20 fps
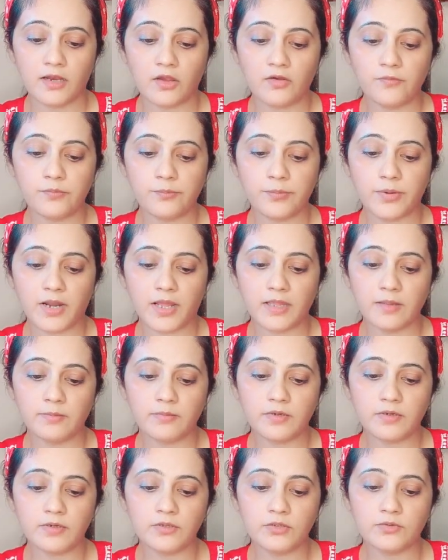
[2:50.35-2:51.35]
Now
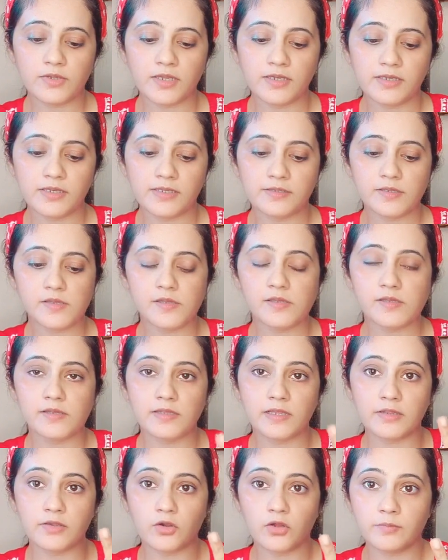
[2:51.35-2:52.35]
primer, you can take, this is
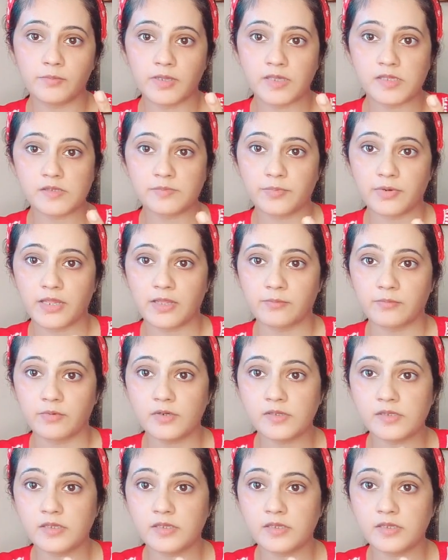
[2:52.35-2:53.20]
silicone based primer.